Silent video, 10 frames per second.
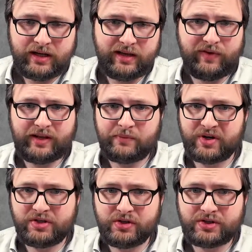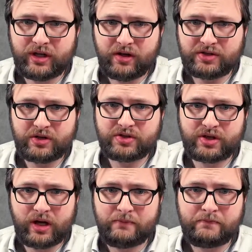Invicta produced also
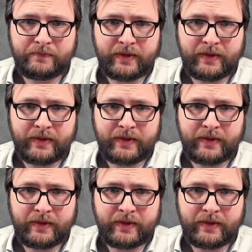some